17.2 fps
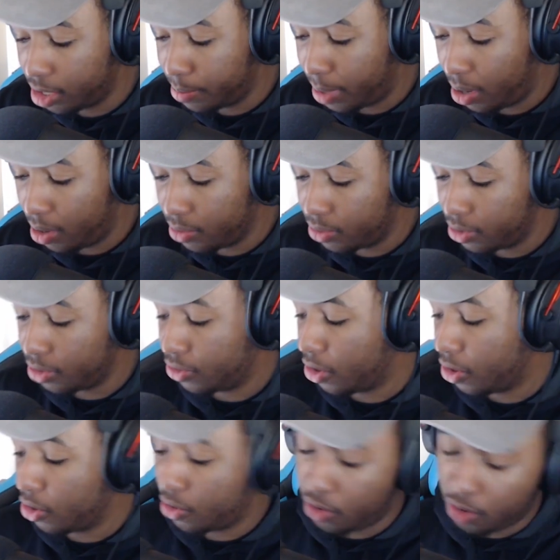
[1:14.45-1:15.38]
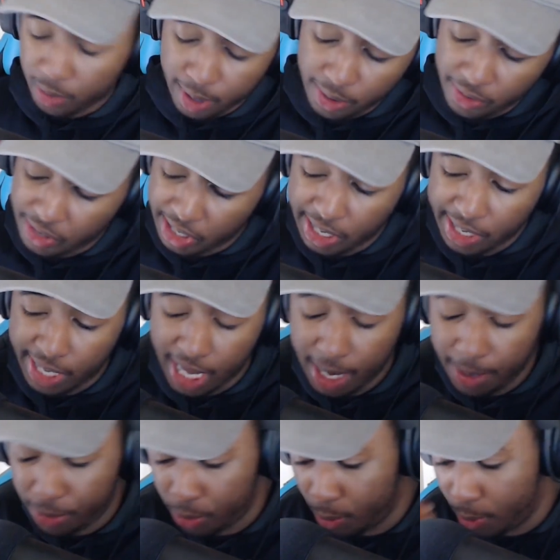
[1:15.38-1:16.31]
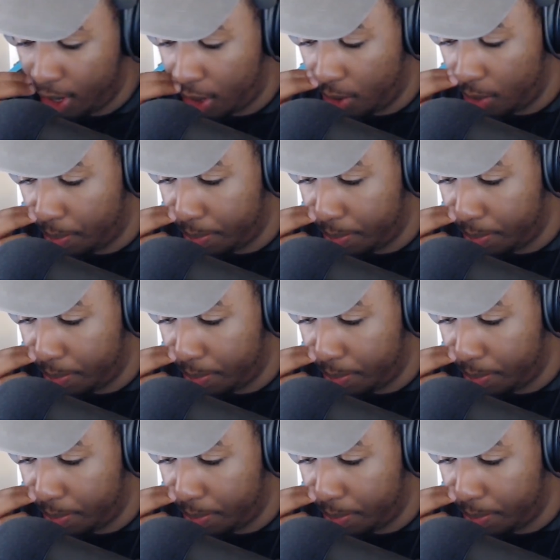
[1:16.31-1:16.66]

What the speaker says: about the third quarter. It was a good game throughout,